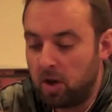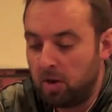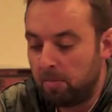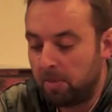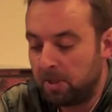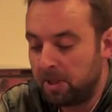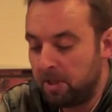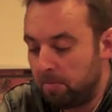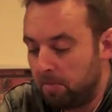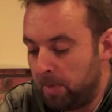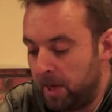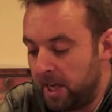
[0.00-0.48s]
But
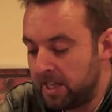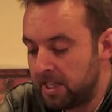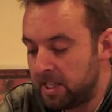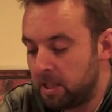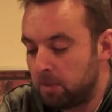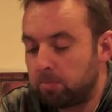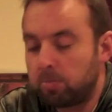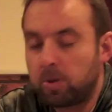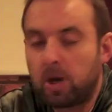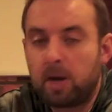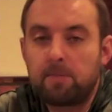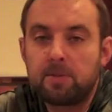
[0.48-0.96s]
the
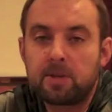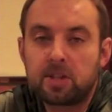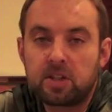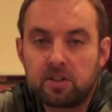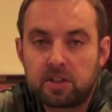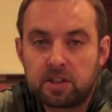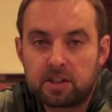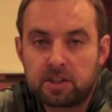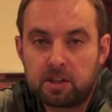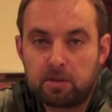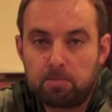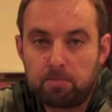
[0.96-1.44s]
basic premise of
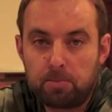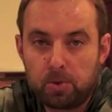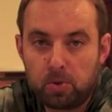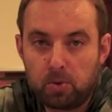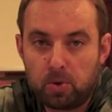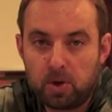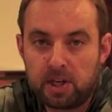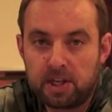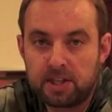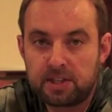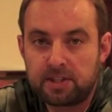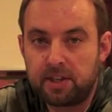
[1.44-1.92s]
this computer
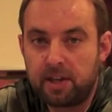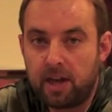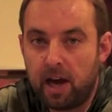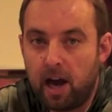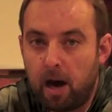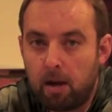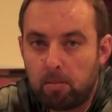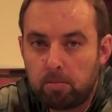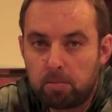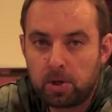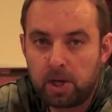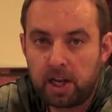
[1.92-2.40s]
is the
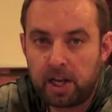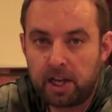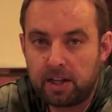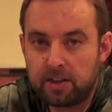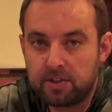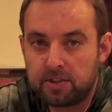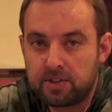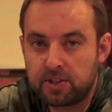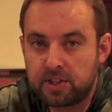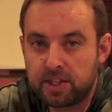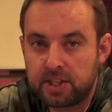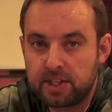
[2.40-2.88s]
operating
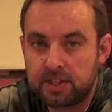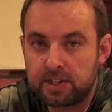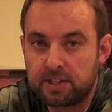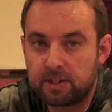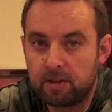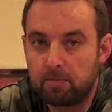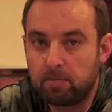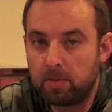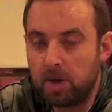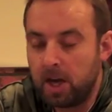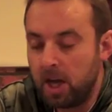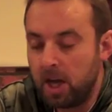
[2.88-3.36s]
system
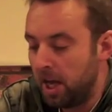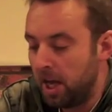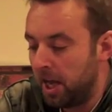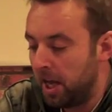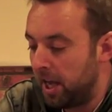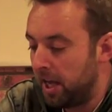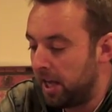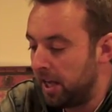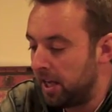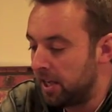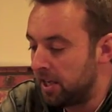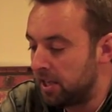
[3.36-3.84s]

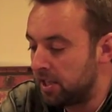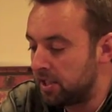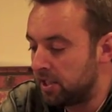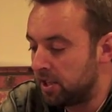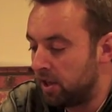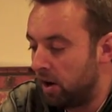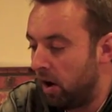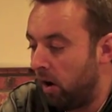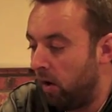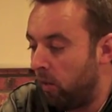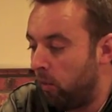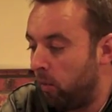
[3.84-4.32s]
is
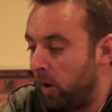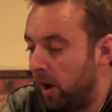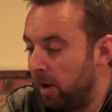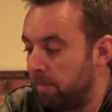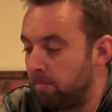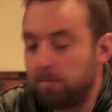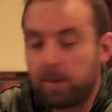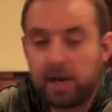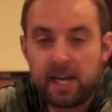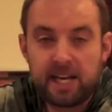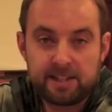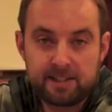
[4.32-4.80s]
a
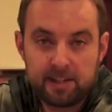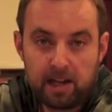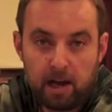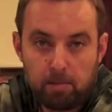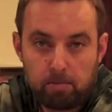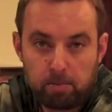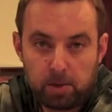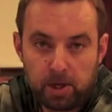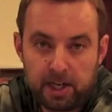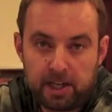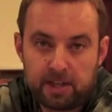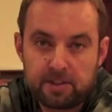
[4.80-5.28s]
web-based
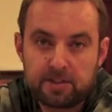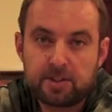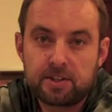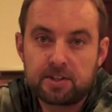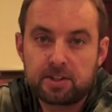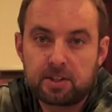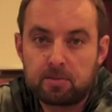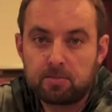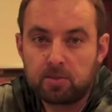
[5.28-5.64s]
operating system.